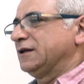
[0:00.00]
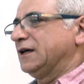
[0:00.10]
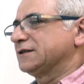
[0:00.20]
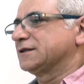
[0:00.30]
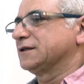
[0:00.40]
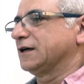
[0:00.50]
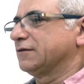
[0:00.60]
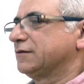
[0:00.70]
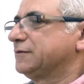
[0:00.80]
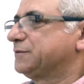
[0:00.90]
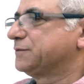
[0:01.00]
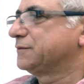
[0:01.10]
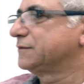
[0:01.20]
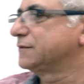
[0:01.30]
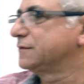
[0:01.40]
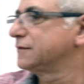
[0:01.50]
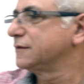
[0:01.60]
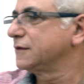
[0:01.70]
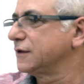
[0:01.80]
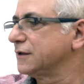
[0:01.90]
That's
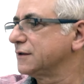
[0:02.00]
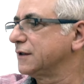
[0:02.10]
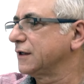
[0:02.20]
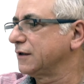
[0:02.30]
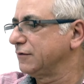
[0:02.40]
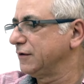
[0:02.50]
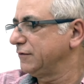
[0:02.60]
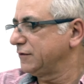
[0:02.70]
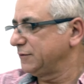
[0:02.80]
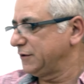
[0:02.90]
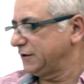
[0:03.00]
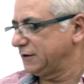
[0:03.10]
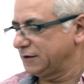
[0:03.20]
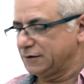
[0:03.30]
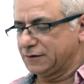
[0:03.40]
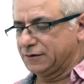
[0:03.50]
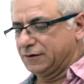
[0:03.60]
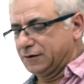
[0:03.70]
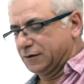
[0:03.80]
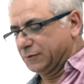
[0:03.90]
enough. Let's take away from here.
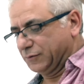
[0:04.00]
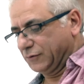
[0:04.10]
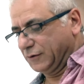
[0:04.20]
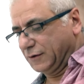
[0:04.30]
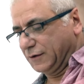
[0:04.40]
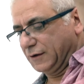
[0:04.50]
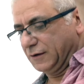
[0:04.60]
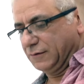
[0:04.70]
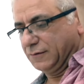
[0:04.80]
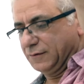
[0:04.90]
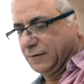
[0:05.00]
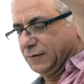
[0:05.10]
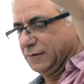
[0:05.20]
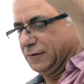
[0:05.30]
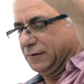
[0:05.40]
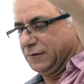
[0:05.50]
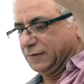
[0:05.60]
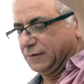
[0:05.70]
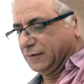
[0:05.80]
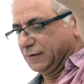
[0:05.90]
Down.
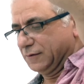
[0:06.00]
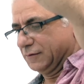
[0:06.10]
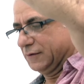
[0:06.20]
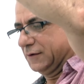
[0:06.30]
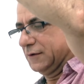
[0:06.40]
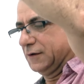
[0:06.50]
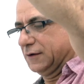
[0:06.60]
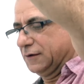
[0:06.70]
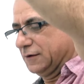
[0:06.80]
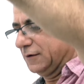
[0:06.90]
This way.